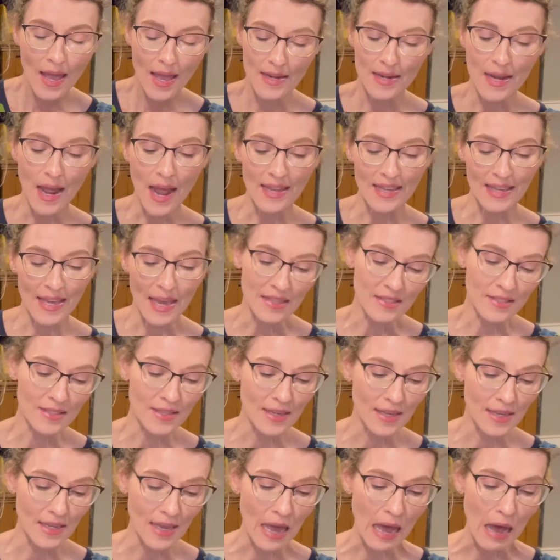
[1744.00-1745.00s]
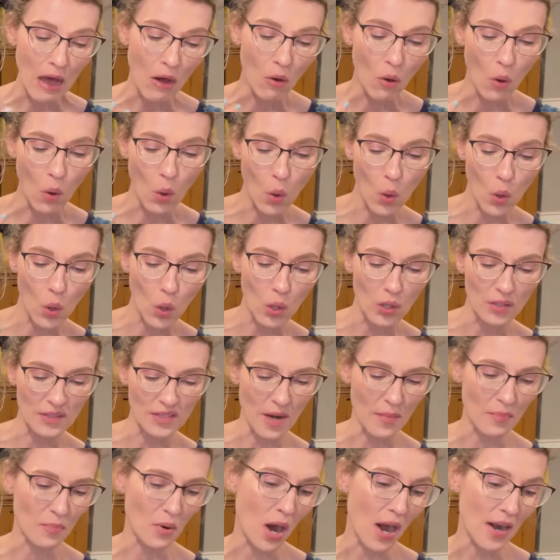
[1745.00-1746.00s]
not guessing how old
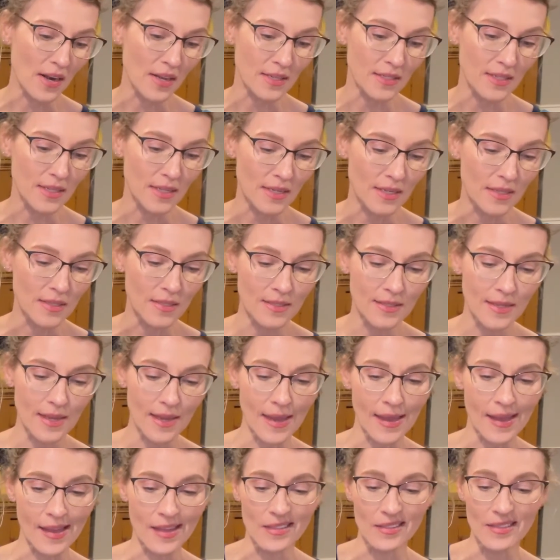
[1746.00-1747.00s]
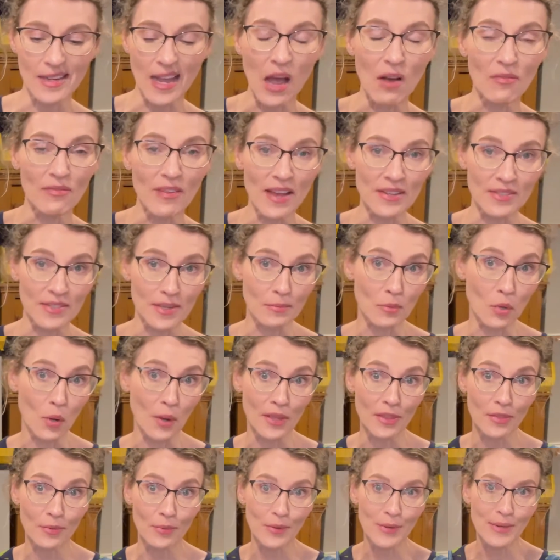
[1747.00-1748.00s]
a product is and how fast I'm
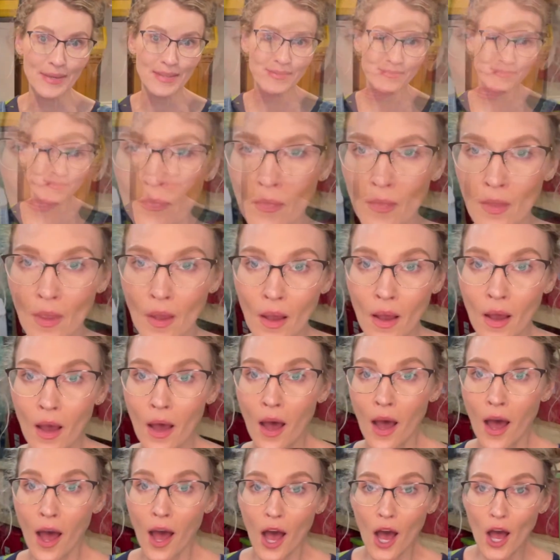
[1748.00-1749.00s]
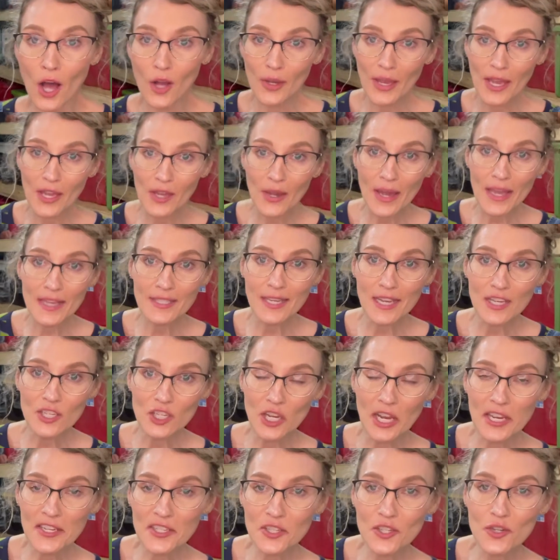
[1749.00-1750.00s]
going through it. Okay guys, I
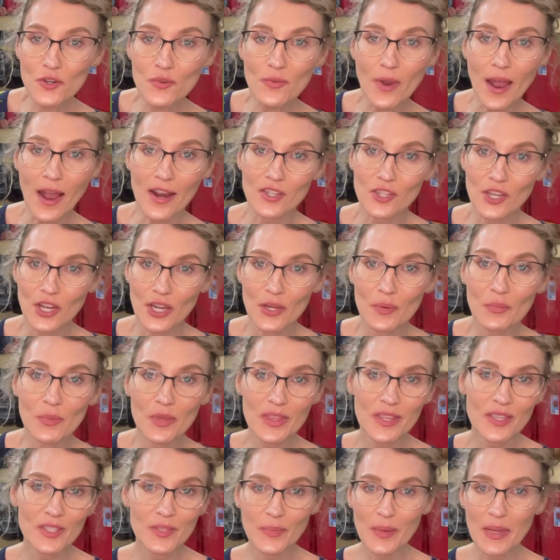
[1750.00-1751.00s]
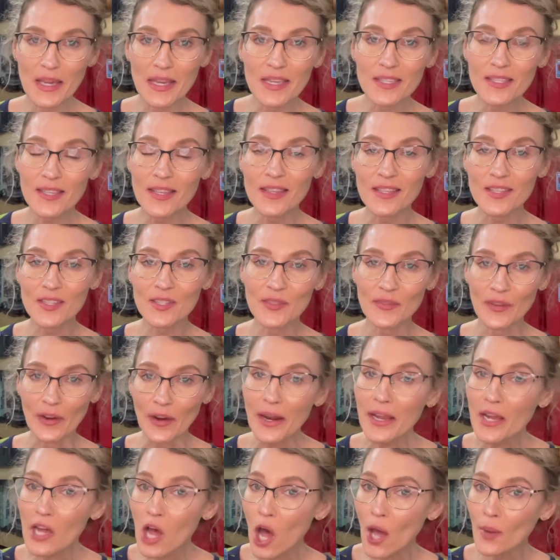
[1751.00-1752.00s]
changed direction with this piece. This is
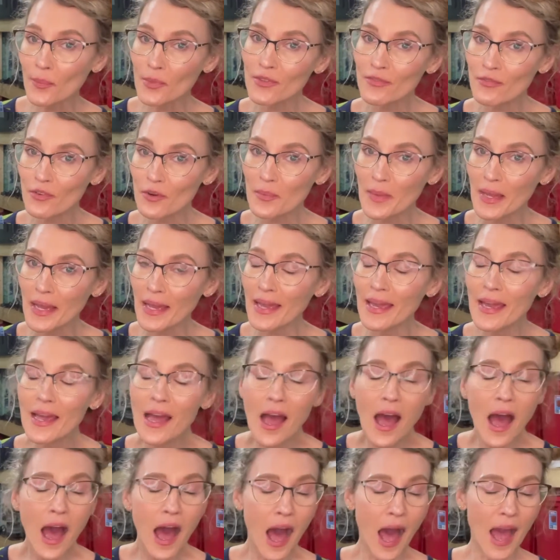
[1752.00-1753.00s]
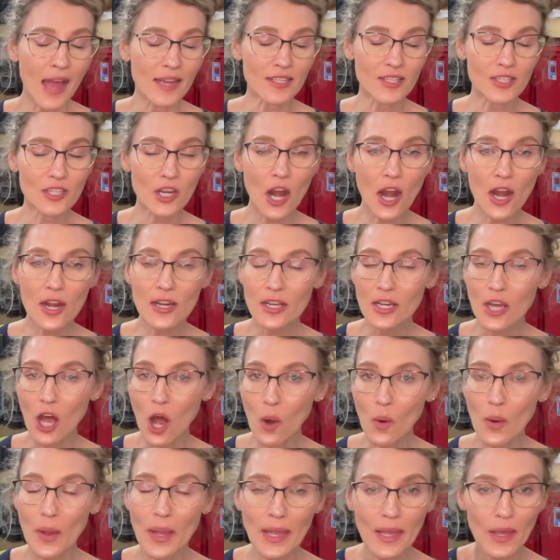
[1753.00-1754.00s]
very common for me. I start
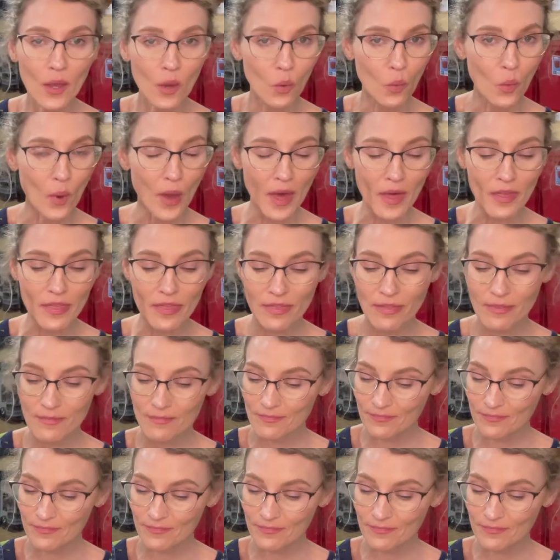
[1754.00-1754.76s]
going with